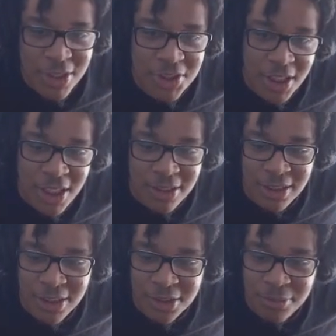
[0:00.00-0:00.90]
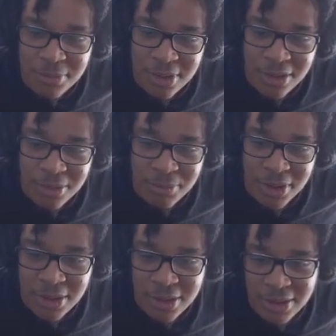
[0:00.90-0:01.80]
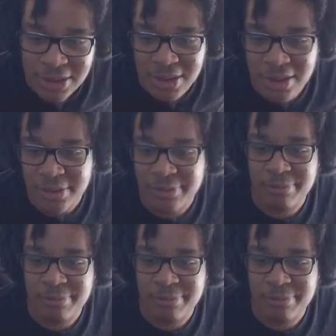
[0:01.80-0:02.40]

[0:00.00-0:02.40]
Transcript: Check out the clip, and yeah, let's get it.